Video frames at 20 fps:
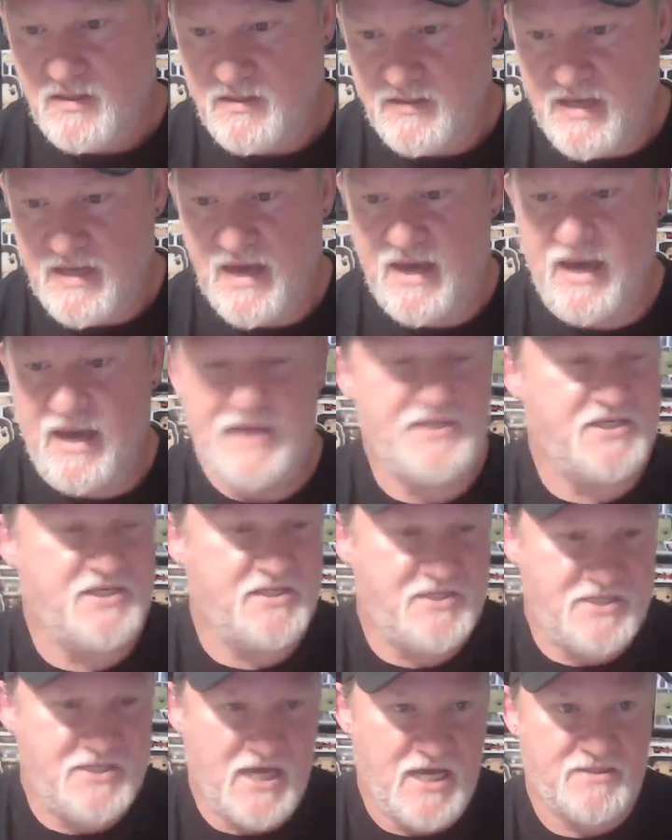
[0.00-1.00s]
Yeah, I
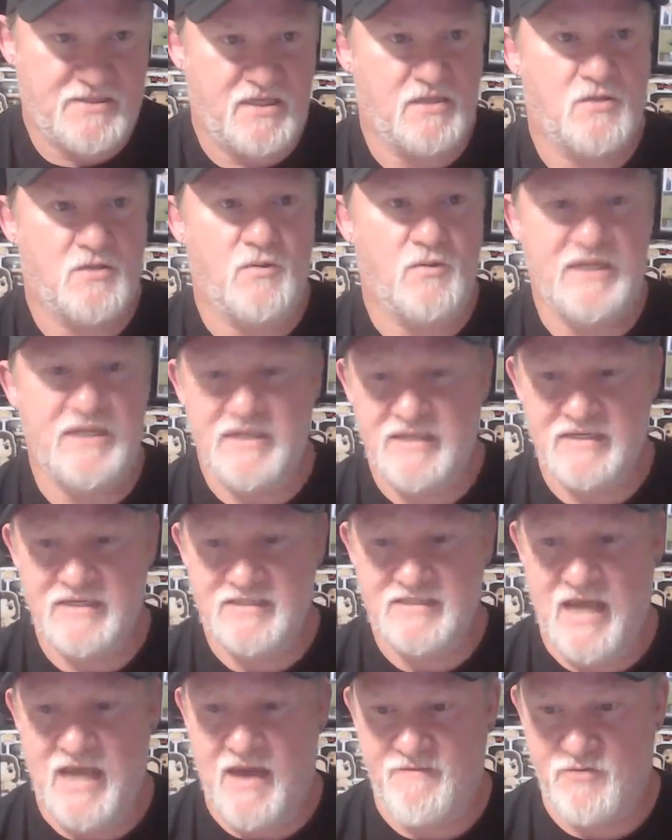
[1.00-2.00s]
just checked and Queenie
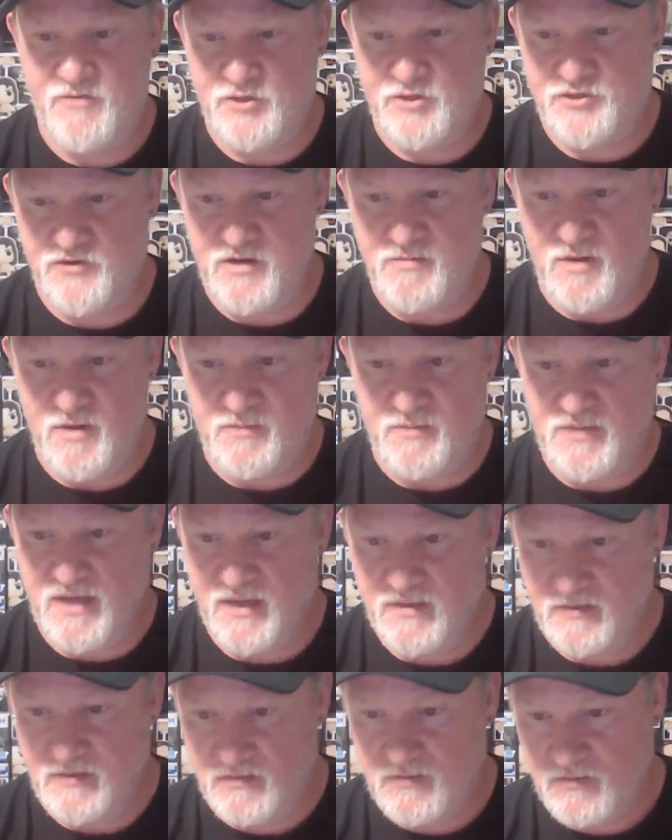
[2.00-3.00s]
doesn't have her stream up
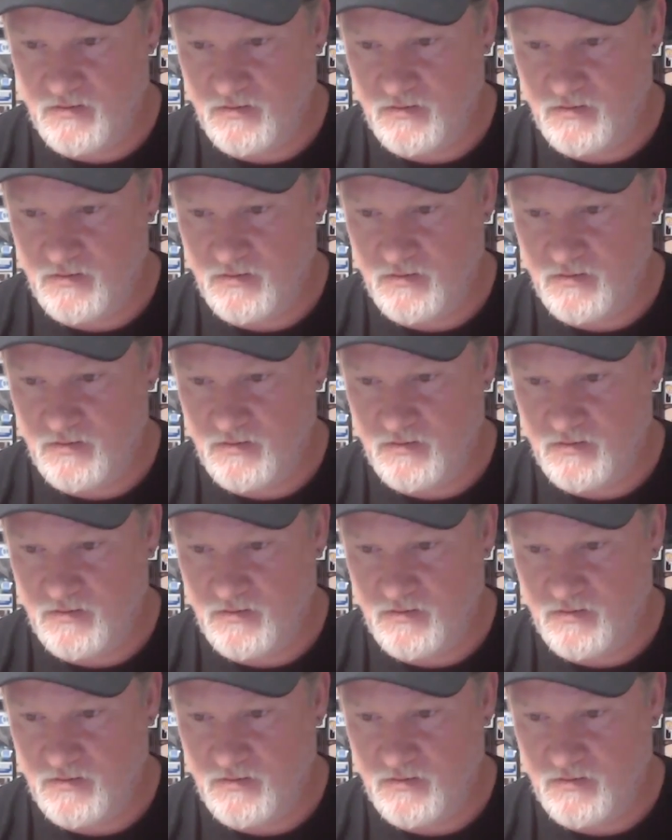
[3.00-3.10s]
yet.